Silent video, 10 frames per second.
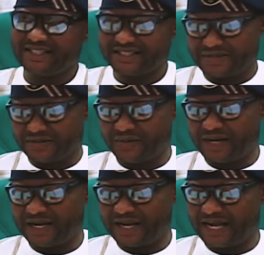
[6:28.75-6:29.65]
So
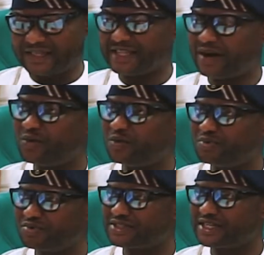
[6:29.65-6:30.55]
and that will
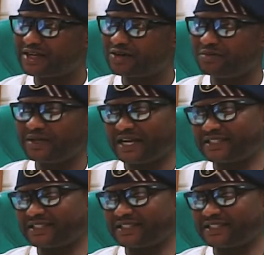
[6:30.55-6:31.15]
boost the economic